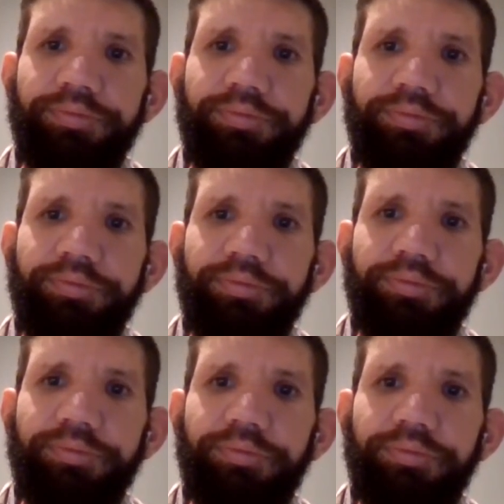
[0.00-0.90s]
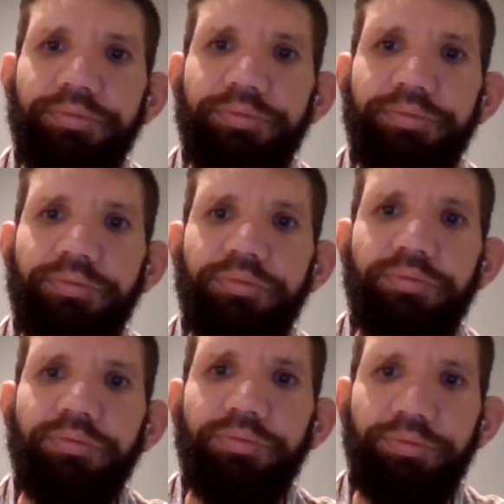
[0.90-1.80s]

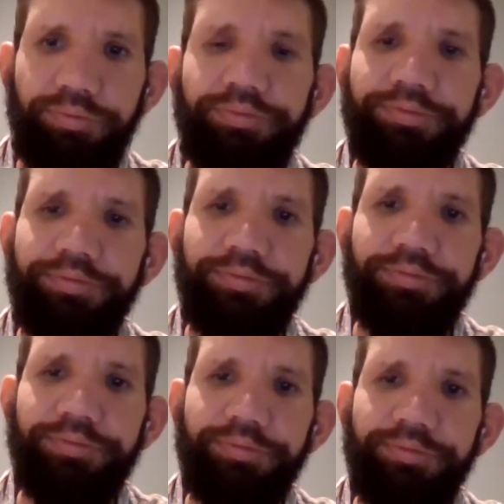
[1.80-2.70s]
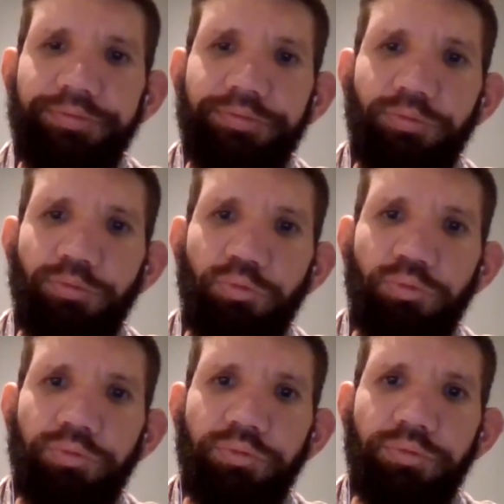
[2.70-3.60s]

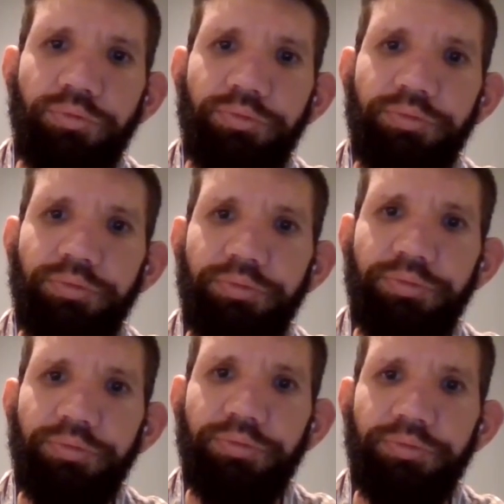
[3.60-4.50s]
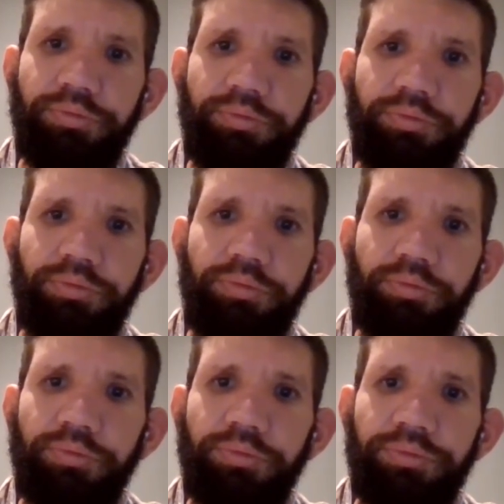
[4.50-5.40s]

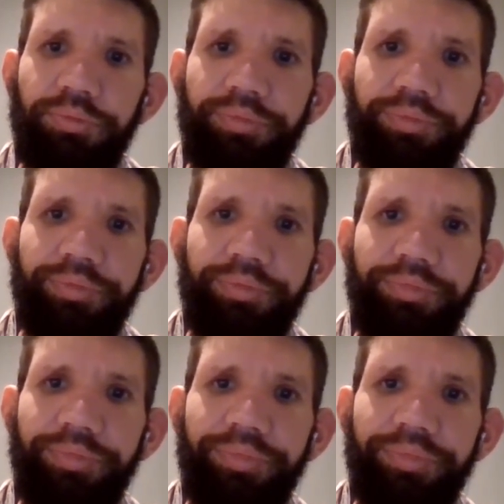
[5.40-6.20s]
(silent)